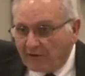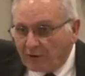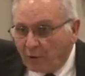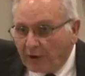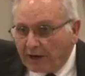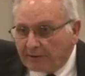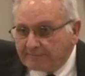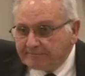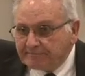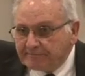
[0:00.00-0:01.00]
everywhere.
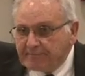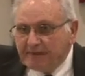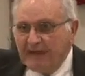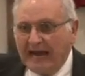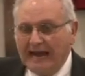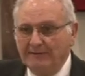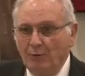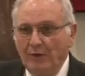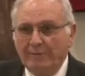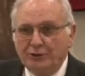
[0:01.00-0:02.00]
And
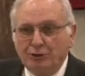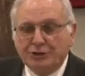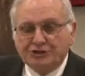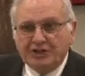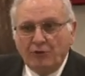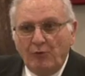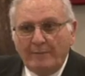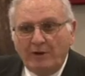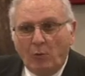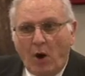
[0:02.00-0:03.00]
the women, you could see
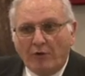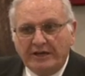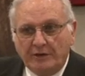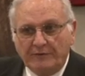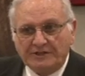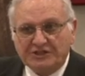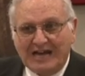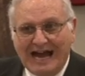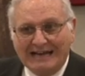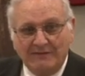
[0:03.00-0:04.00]
women walking on the
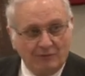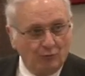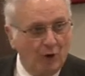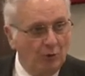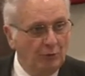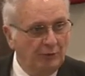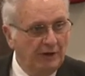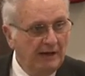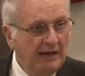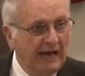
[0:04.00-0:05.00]
side of the
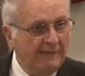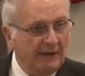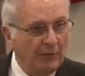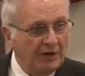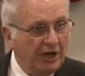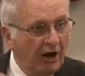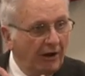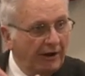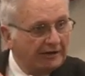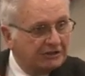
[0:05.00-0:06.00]
road, and they were
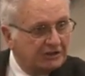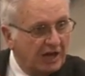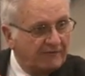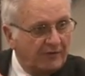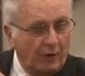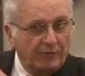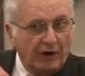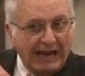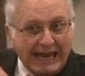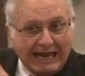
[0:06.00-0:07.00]
carrying stuff on
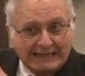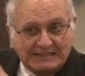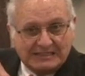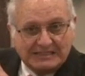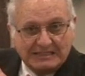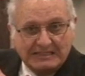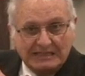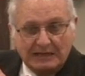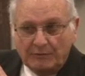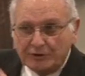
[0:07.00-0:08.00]
their
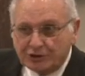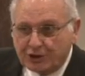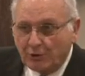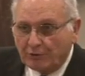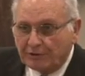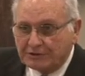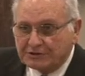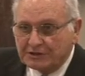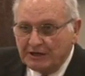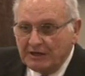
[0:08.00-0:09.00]
heads and on their
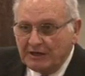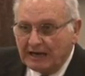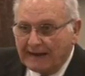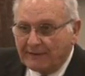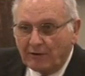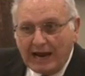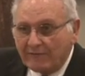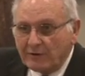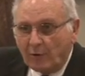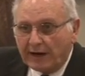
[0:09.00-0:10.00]
shoulders. And they're
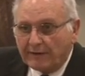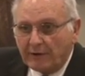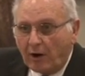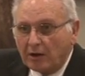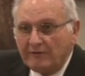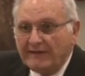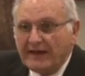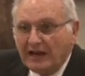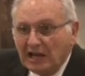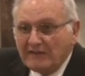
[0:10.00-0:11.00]
everywhere. They're all, and
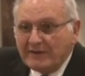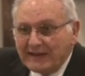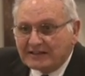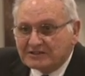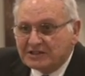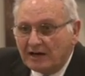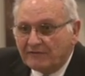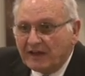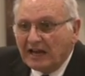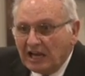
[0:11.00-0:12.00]
they live in that
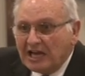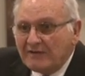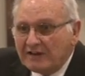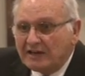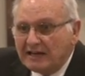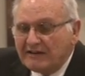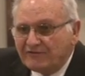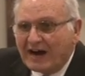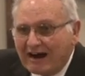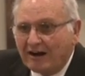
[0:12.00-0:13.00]
stuff. They live in an
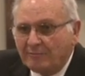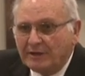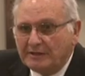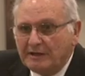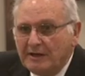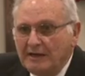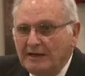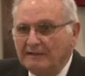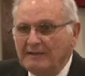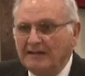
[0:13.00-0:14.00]
environment
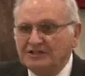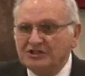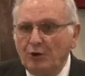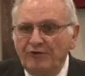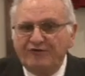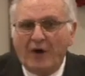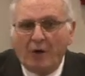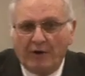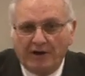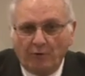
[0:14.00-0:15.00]
that is so
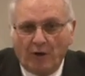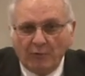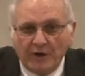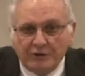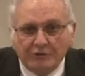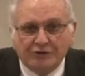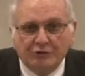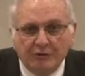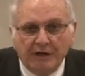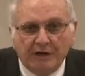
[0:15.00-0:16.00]
foreign to what we're
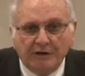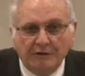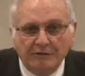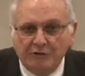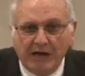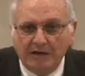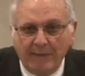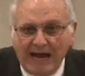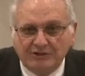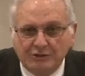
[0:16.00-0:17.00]
used to here. You can't
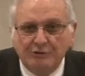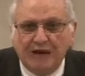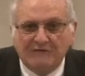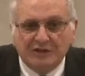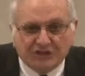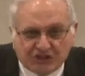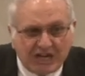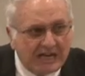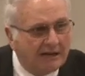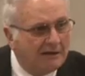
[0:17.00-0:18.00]
imagine. You have to
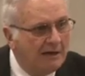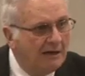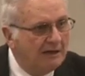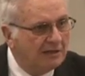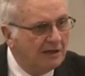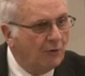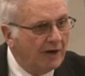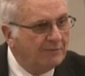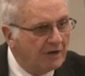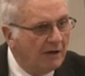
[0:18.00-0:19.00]
see it to know
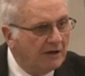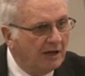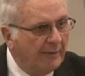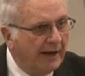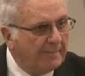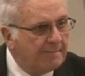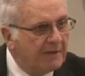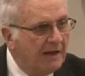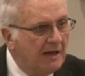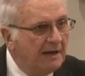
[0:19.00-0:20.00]
what I'm talking about.
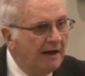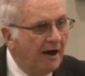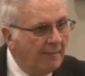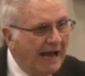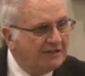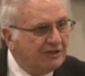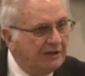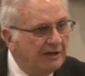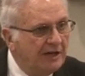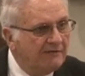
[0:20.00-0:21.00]
Now
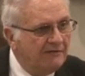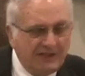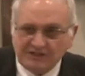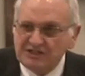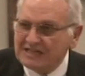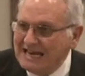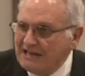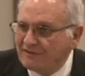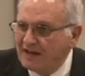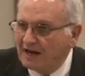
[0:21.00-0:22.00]
imagine if this is
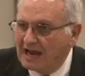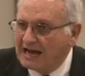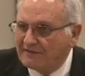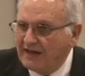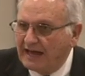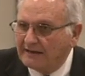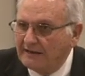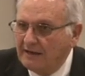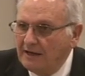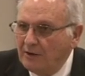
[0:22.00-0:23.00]
anything like
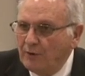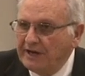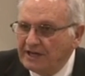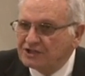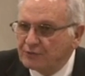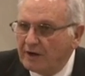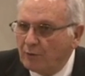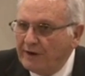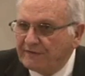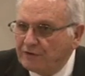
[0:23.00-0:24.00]
that when
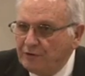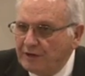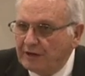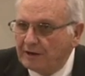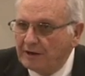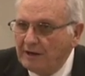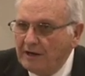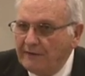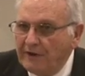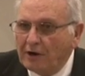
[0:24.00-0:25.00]
Israel went through here.
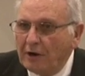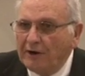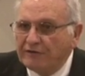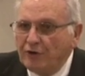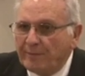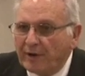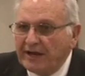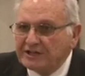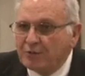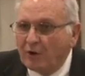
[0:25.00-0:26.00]
They're going through a
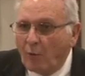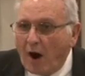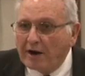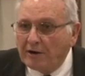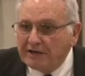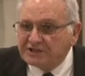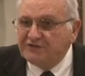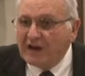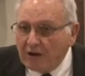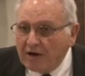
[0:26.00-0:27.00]
place where water
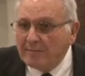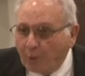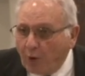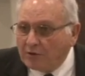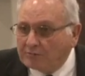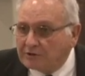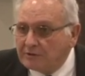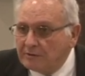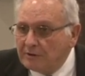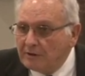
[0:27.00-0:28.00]
is very important.